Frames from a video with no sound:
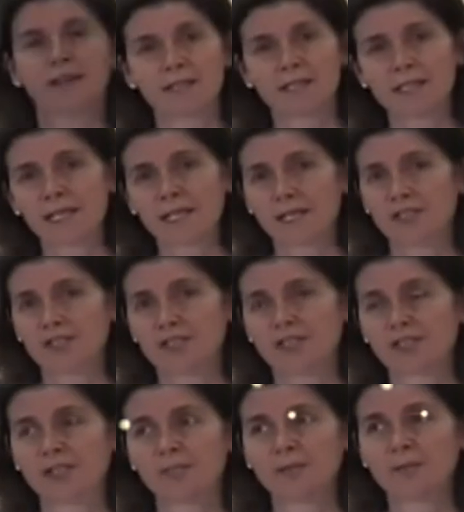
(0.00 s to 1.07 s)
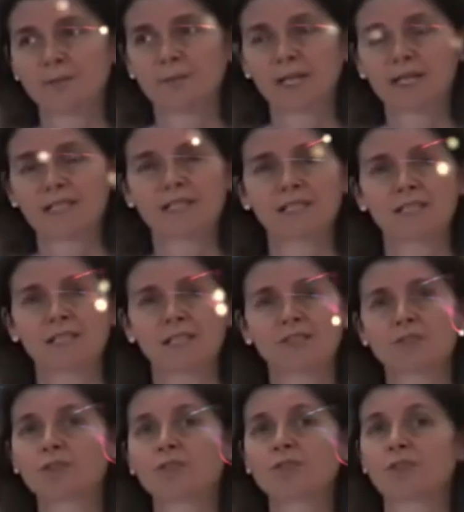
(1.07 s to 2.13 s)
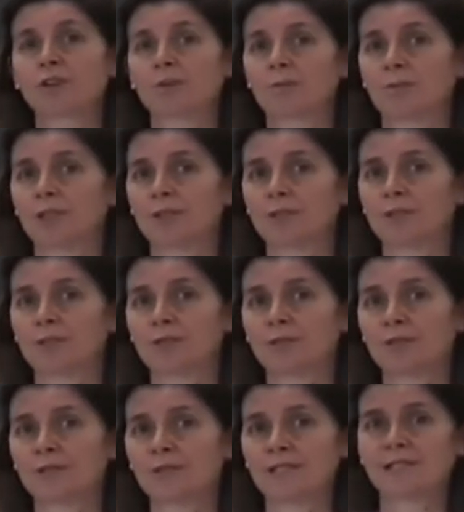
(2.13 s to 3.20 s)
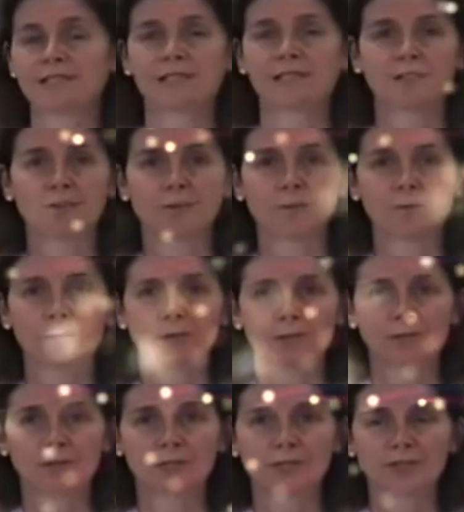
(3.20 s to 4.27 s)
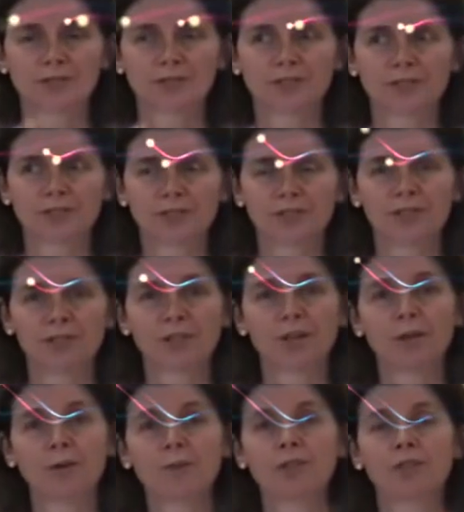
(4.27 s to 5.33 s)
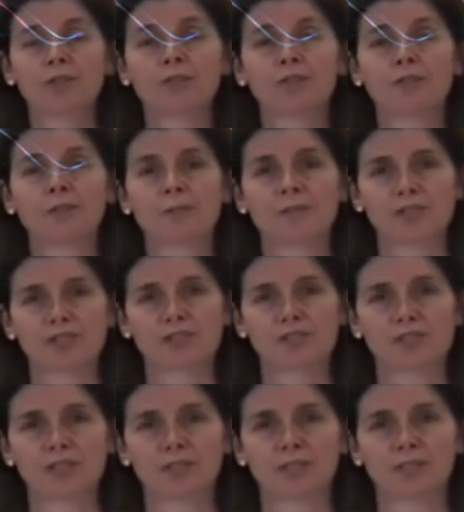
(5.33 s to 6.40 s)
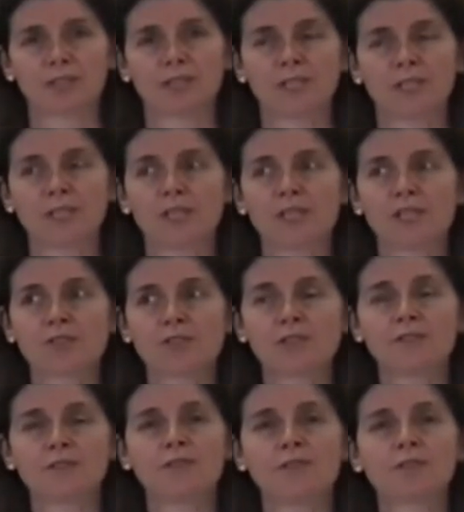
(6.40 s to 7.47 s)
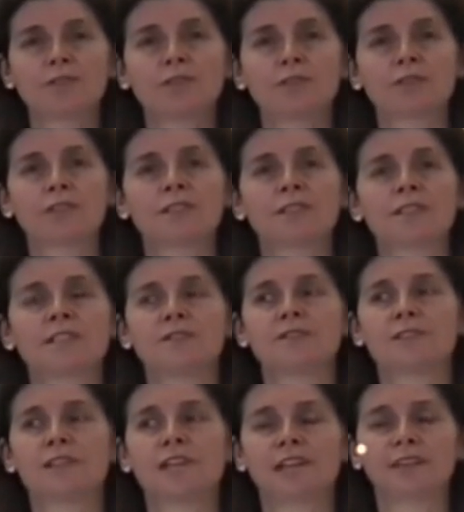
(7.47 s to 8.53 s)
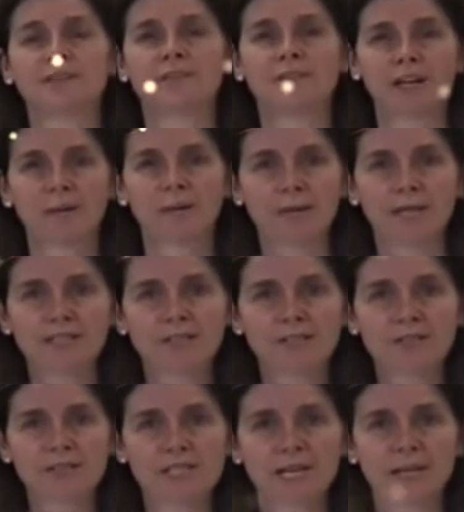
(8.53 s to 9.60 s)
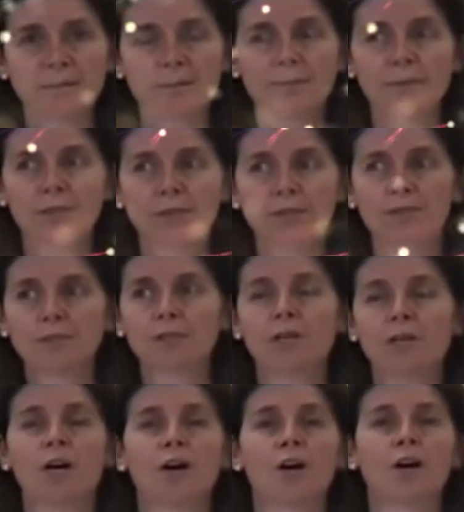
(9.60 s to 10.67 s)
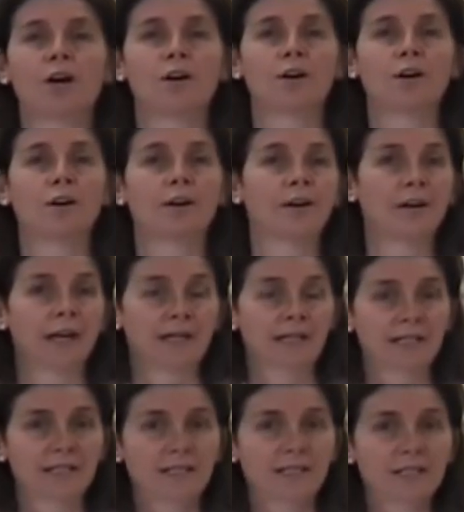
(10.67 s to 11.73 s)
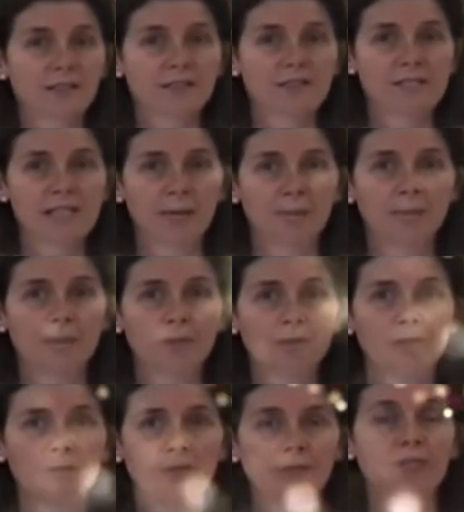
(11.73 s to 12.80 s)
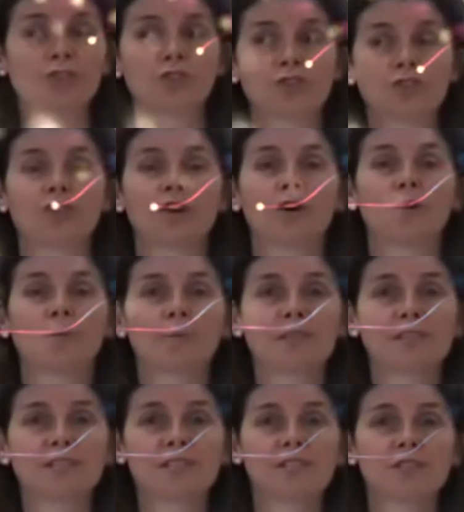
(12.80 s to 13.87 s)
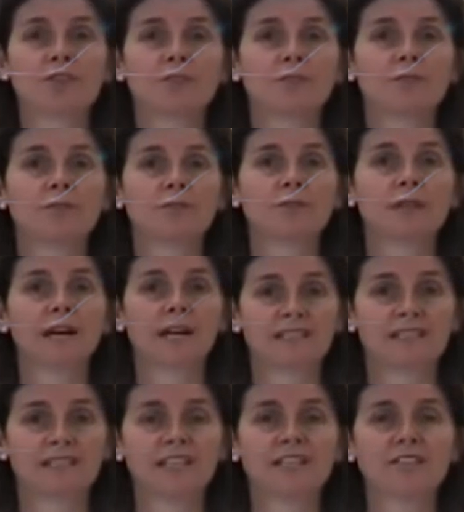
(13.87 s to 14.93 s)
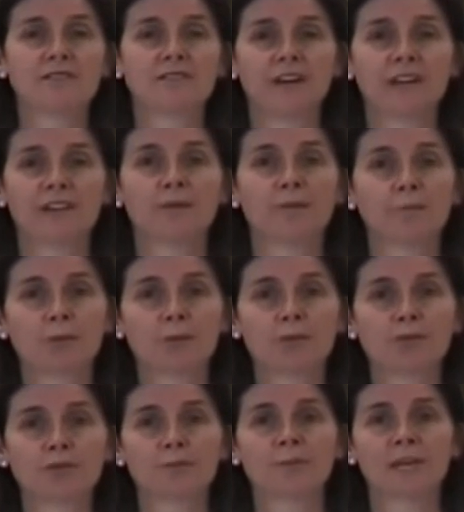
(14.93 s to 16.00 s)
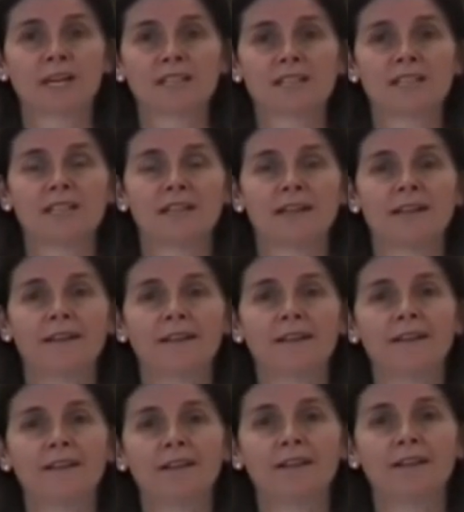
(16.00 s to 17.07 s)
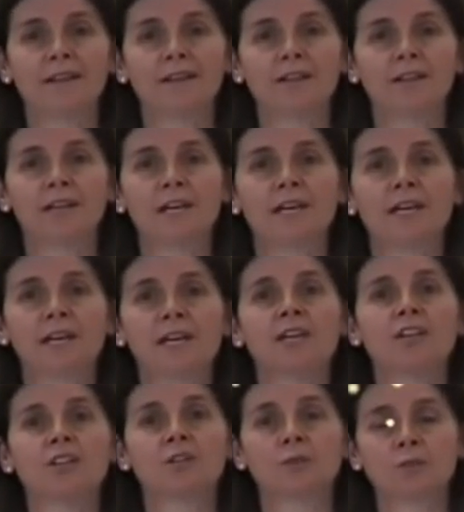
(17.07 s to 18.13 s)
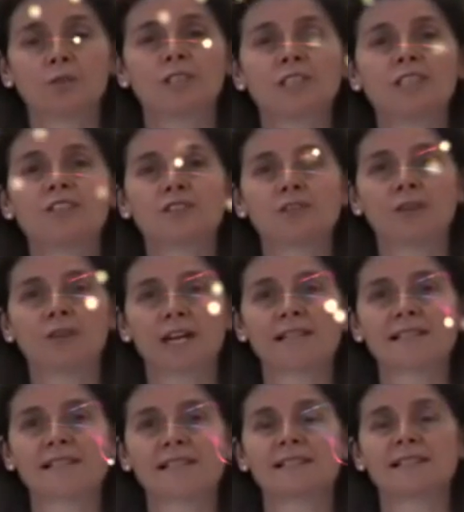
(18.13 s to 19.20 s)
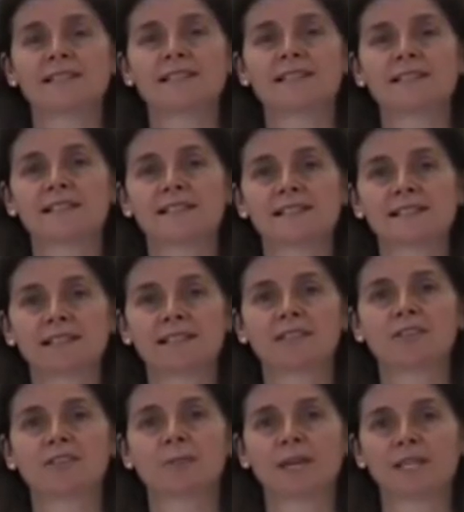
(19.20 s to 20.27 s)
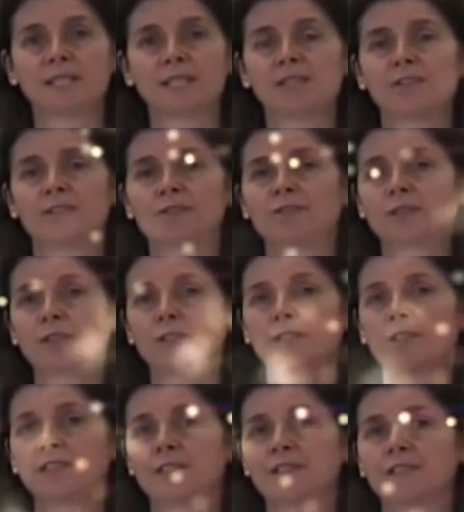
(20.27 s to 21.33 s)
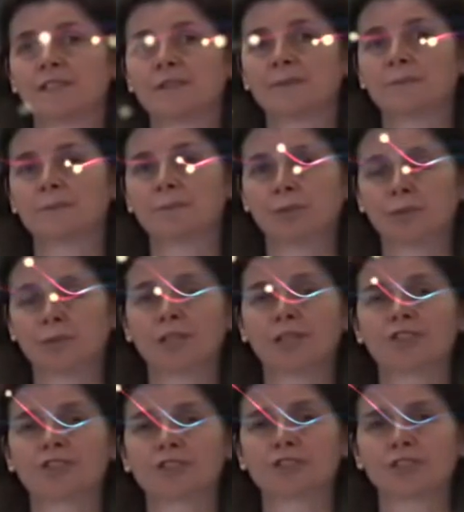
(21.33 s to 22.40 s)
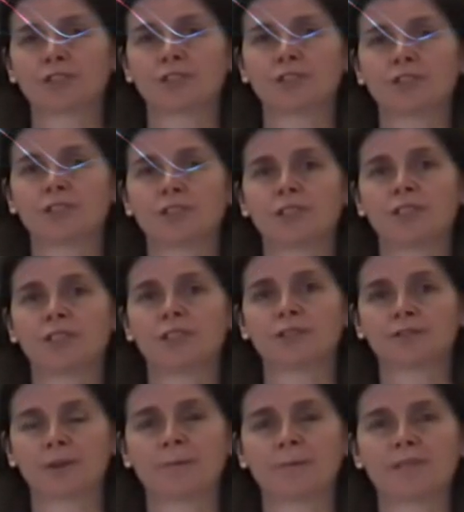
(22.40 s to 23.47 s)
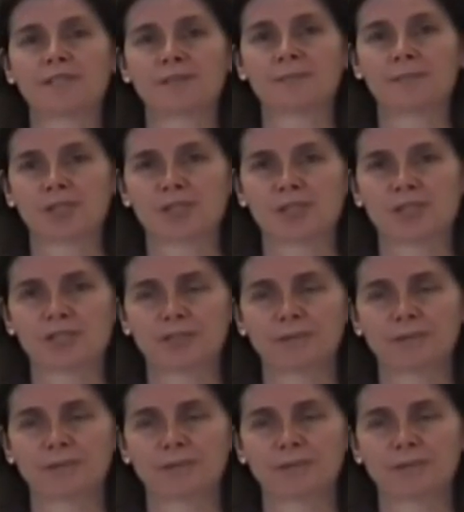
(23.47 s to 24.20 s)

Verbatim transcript: in nature, bacteria don't normally grow as a single pure culture, they normally grow in a mixture. So if you're given an environmental sample or a clinical sample and your job is to identify the important bacteria in there, you will need to isolate a single bacterial colony, pure culture, from this mixture.